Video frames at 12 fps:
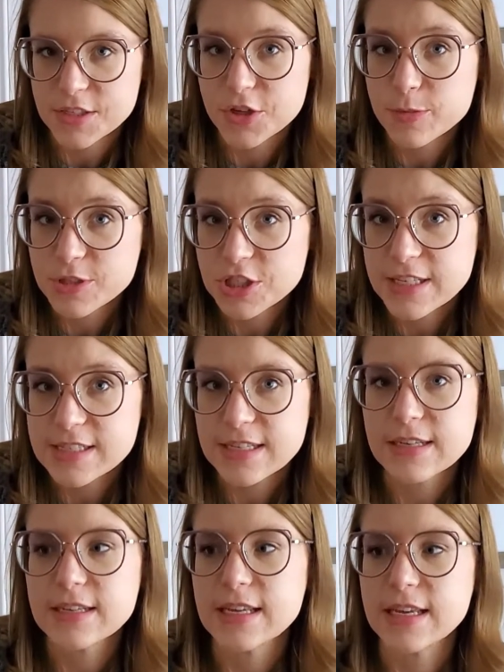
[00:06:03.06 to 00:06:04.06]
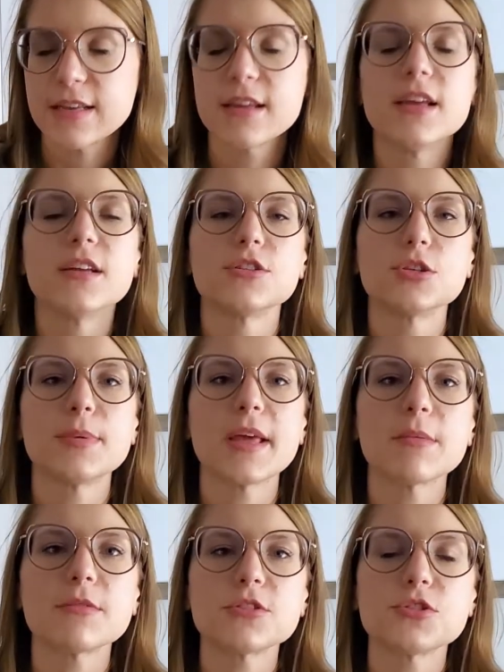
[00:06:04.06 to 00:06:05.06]
your machine is going to need to be
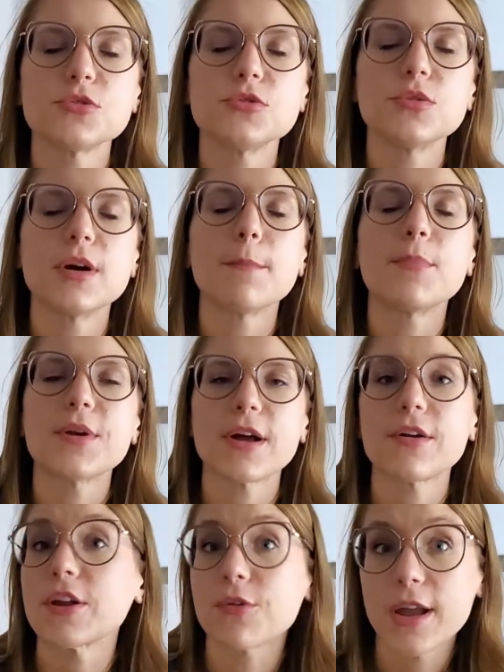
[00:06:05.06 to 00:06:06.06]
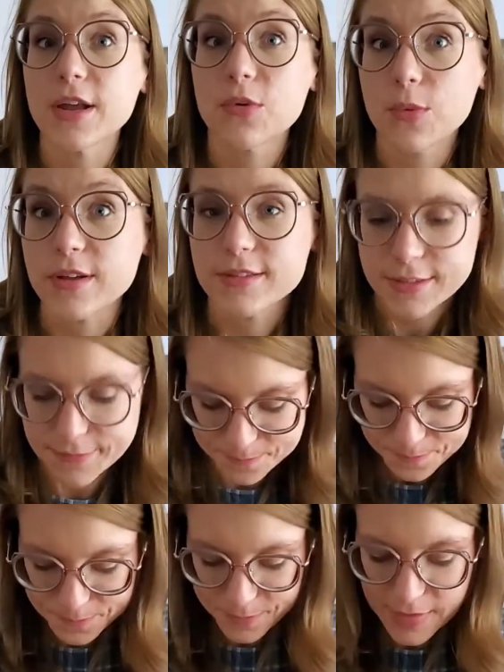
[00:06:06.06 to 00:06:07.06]
able to put out a great quilt.
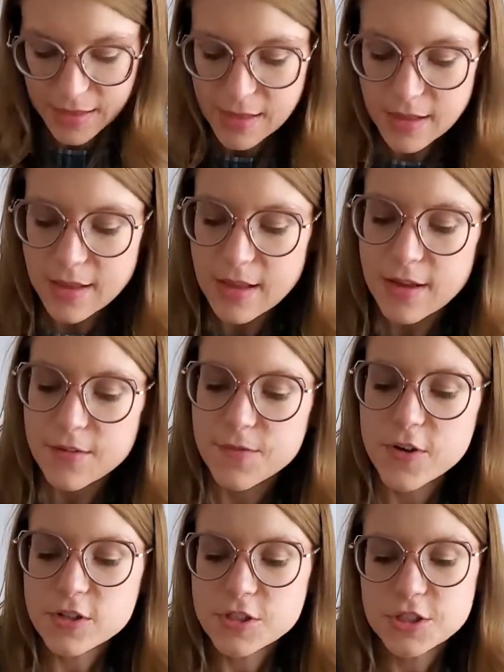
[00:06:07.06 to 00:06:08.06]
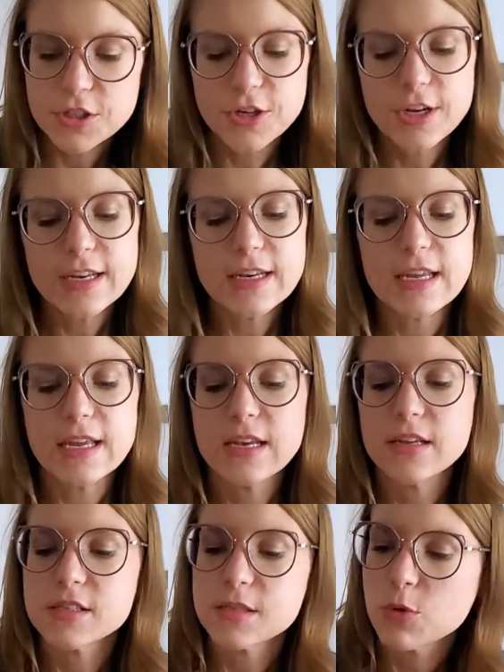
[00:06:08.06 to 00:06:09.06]
First, you're going to
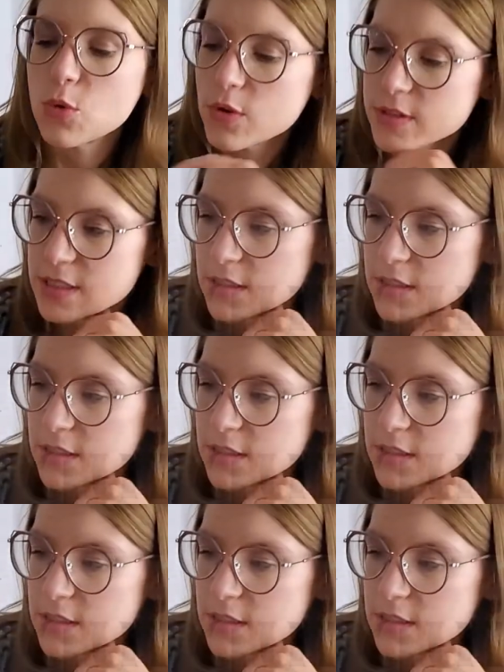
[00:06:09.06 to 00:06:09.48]
need some quilting